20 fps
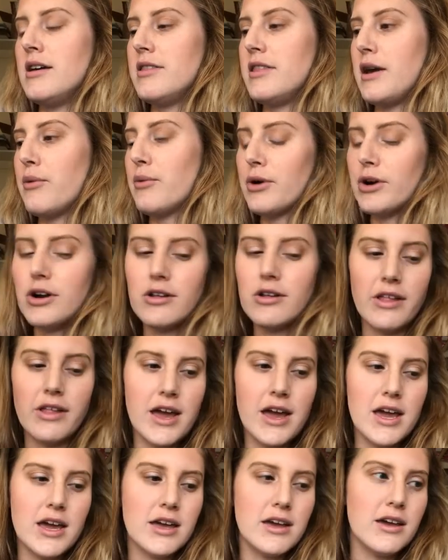they weren't
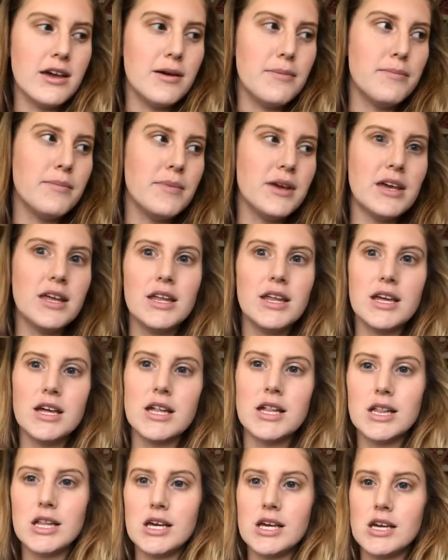like
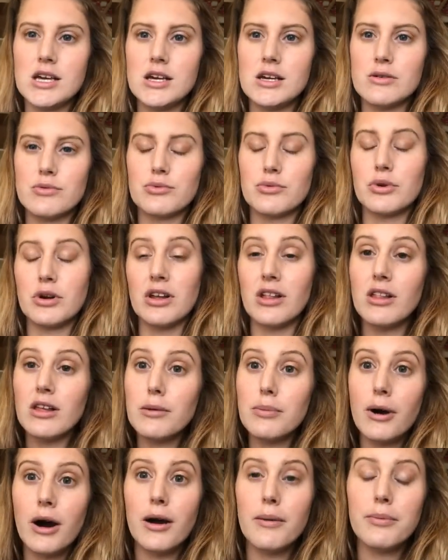immediately
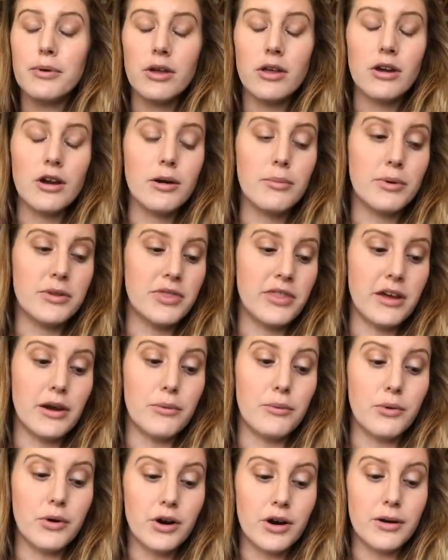really popular, but they
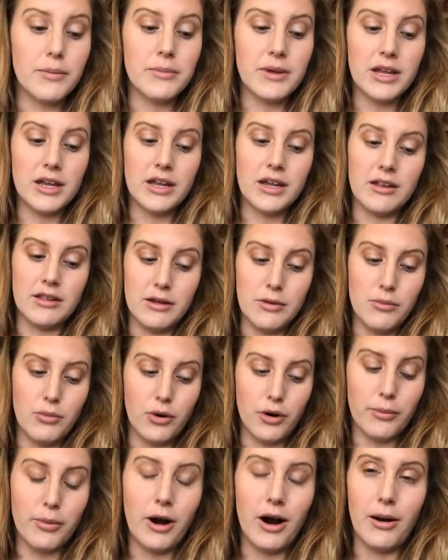were immediately
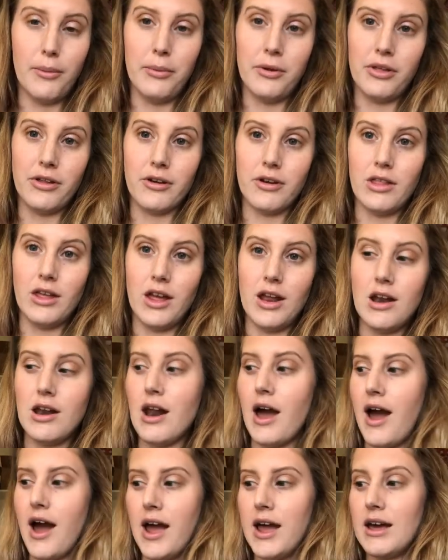more popular
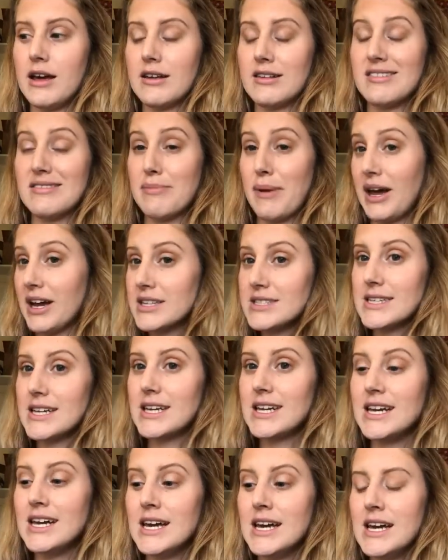than I
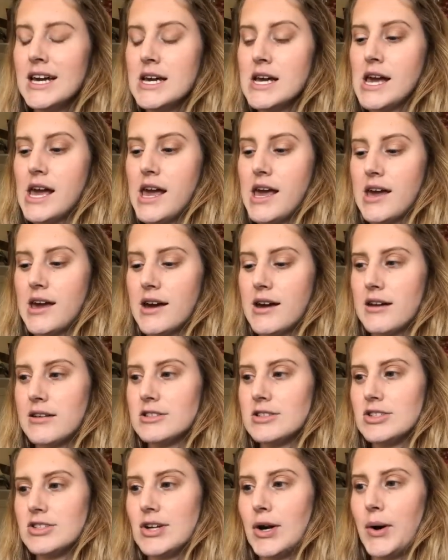expected.
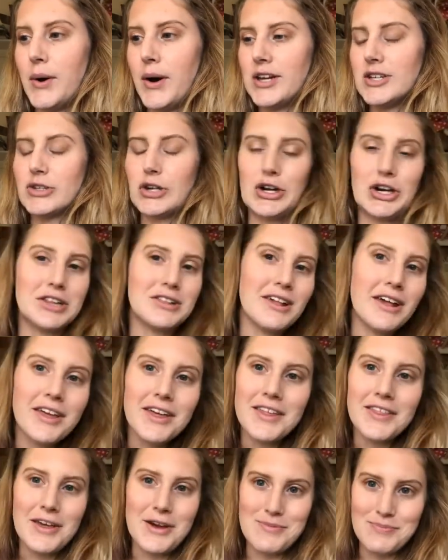And so I started
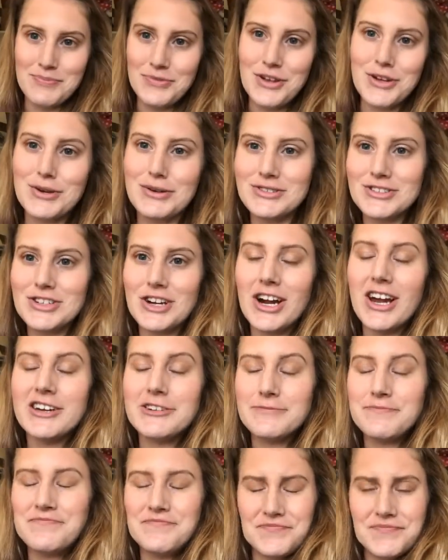selling them, and it was
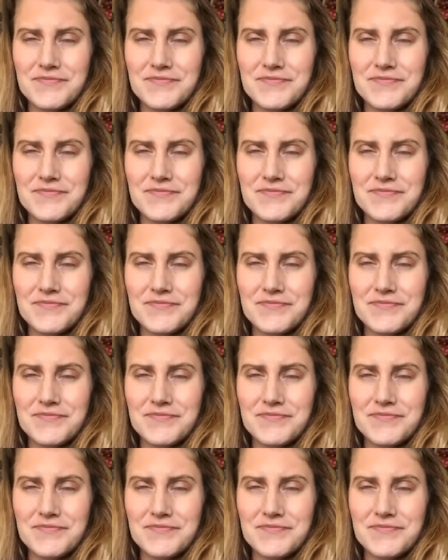great.